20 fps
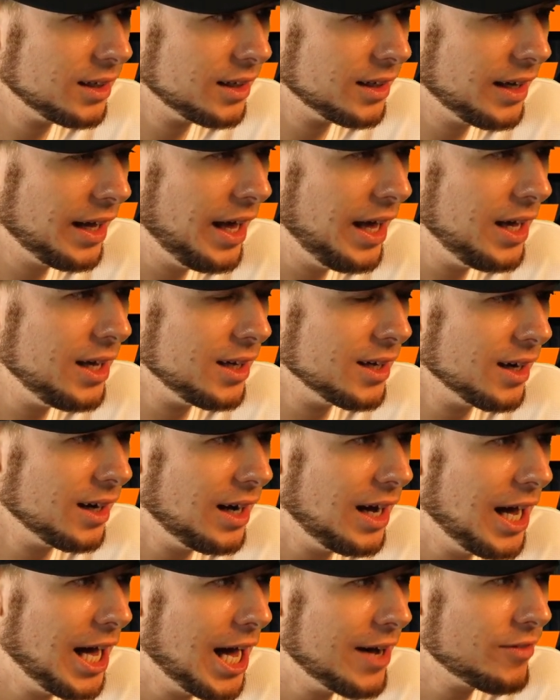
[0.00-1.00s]
Hey,
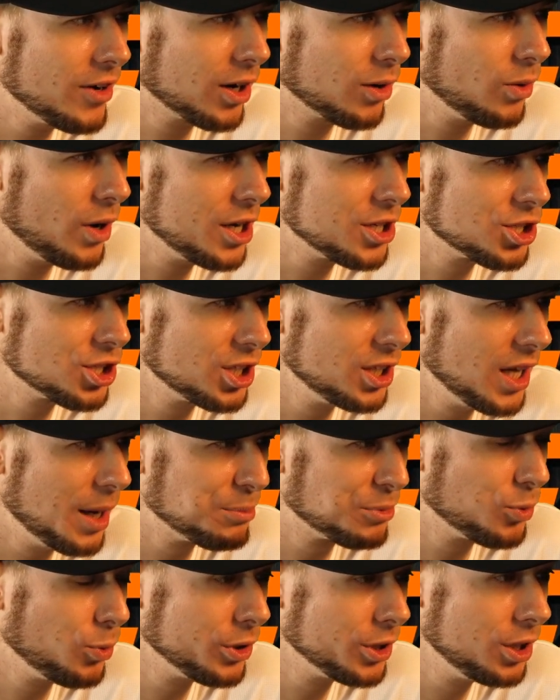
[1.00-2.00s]
I have a question. I'm
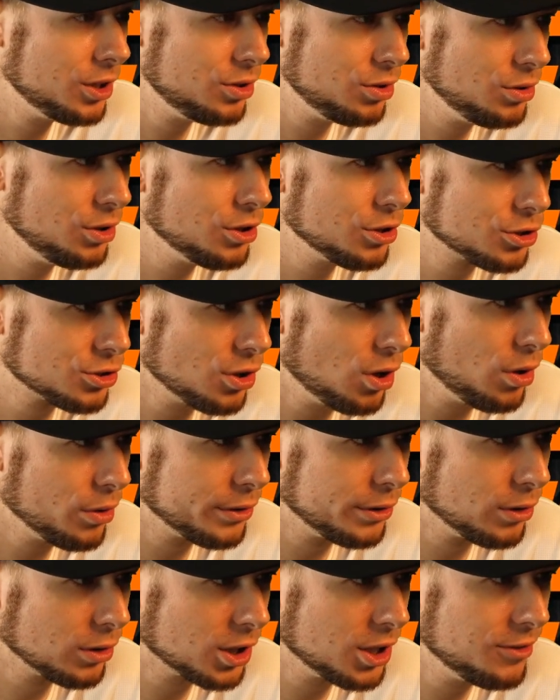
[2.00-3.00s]
22 years old,
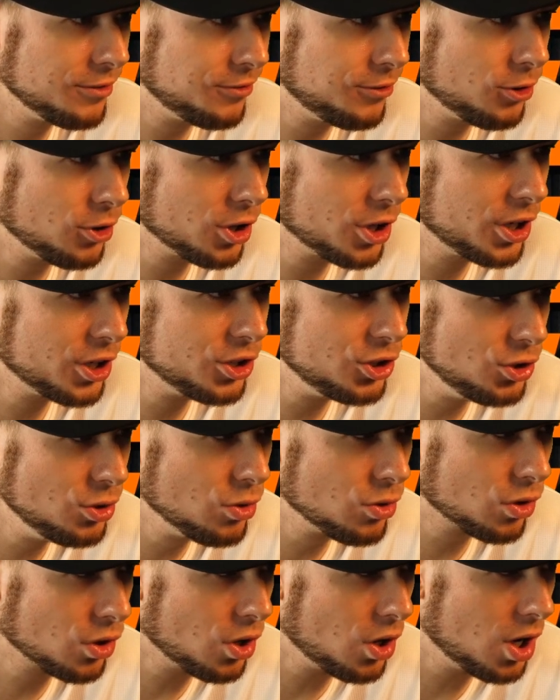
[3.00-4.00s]
looking for a
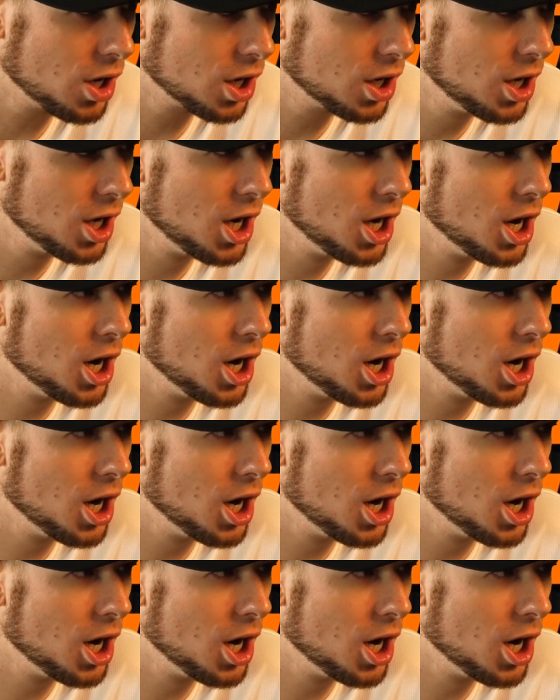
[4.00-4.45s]
new car.